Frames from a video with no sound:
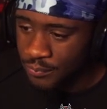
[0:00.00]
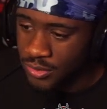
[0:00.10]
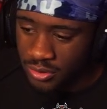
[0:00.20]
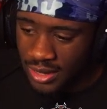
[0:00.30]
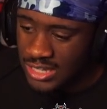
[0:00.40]

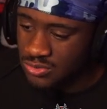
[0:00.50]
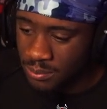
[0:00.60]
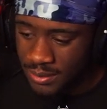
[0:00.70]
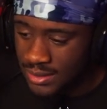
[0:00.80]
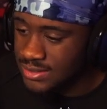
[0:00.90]
you guys will
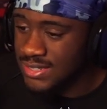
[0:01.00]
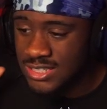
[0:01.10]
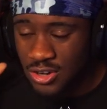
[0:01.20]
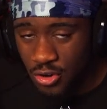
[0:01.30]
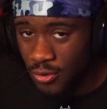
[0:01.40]
be
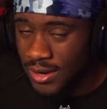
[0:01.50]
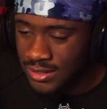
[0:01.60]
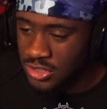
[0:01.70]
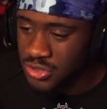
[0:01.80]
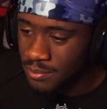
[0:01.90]
just
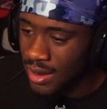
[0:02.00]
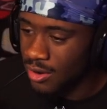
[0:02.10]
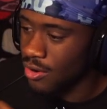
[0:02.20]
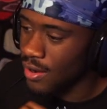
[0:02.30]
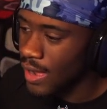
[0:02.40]
cracked out your
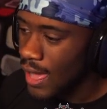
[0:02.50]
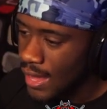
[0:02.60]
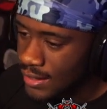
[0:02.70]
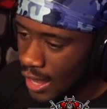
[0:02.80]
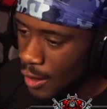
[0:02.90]
mind. All right,
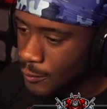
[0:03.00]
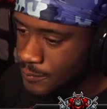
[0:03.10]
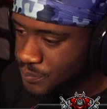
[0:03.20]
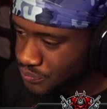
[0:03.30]
now